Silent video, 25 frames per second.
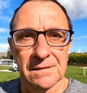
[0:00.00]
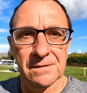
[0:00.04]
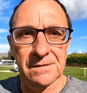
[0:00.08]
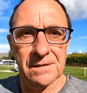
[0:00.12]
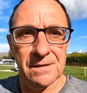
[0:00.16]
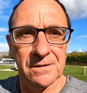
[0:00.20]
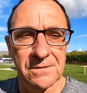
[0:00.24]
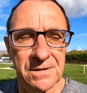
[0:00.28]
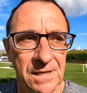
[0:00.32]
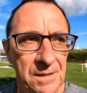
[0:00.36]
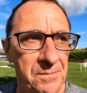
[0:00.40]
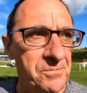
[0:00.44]

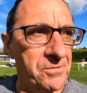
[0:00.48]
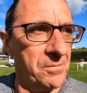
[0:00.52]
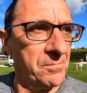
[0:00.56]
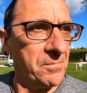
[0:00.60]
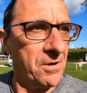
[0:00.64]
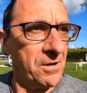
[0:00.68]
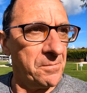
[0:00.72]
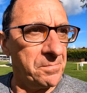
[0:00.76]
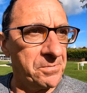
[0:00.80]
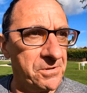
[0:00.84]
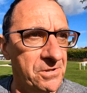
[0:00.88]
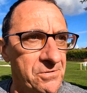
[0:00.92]
I'll keep some
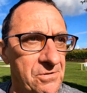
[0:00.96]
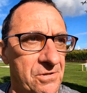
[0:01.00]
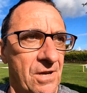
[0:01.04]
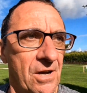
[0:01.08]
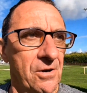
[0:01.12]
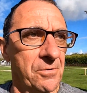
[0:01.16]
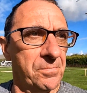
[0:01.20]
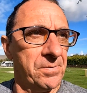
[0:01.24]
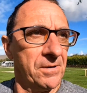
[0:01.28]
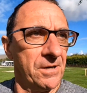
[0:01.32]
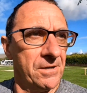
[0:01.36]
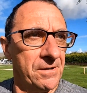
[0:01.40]
options
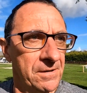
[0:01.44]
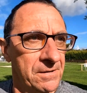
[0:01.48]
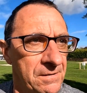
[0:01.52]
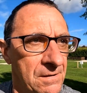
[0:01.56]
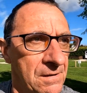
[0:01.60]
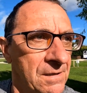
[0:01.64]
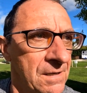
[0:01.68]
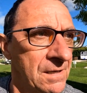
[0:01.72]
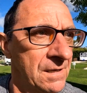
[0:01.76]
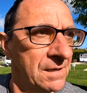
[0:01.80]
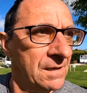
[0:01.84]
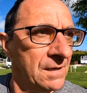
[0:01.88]
open
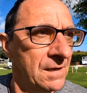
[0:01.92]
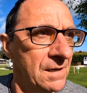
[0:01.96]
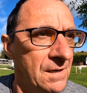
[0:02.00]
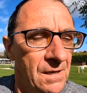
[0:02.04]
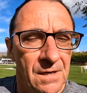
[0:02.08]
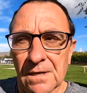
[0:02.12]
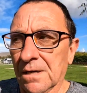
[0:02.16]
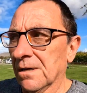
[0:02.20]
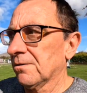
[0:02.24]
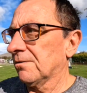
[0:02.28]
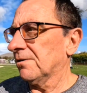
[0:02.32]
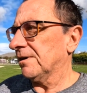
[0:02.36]

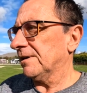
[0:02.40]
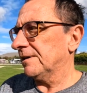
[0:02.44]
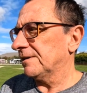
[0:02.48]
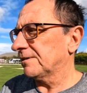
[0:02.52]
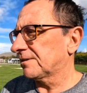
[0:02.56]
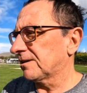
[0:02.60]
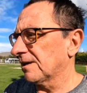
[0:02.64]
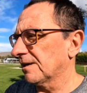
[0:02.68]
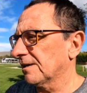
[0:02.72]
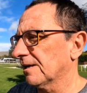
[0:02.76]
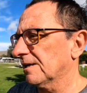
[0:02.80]
right